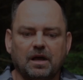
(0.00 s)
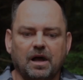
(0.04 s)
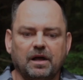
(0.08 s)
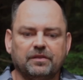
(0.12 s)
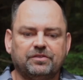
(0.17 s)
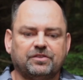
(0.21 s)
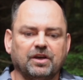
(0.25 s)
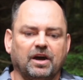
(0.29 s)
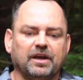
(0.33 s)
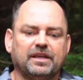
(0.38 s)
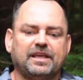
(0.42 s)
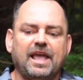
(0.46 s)

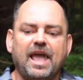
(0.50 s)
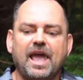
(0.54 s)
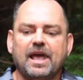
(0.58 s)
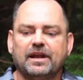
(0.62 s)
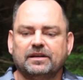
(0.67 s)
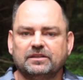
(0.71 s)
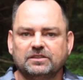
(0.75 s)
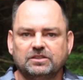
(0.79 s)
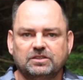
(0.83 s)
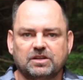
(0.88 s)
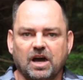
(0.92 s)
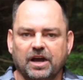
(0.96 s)

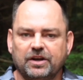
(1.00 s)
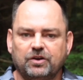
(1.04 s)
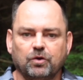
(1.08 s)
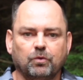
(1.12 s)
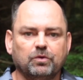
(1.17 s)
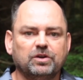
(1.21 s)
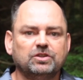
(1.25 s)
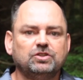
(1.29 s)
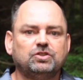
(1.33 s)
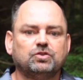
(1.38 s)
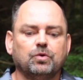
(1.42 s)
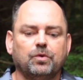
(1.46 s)
I
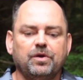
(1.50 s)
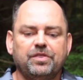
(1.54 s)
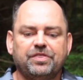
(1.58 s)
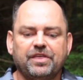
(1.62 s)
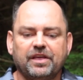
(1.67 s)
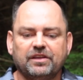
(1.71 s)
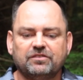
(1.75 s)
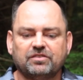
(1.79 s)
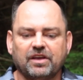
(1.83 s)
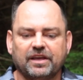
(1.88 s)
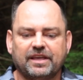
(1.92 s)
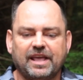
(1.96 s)
don't enjoy
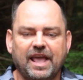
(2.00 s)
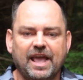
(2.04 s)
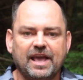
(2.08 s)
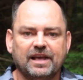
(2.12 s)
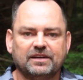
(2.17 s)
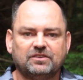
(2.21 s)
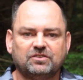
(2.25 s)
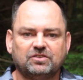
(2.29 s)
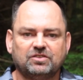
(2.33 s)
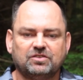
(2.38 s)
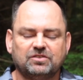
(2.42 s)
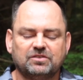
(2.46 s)
things. I
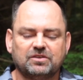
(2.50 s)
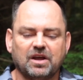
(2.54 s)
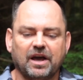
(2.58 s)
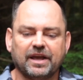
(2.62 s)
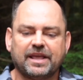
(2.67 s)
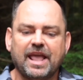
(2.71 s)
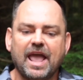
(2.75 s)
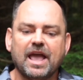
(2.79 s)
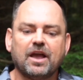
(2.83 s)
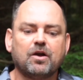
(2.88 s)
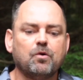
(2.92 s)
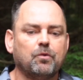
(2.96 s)
can't
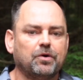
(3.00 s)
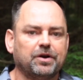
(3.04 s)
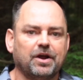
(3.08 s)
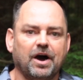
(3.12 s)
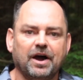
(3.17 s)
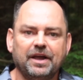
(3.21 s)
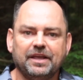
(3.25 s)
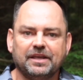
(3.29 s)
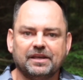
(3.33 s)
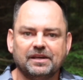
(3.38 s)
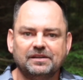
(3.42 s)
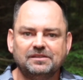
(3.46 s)
go on a
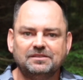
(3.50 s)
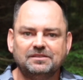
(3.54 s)
hike.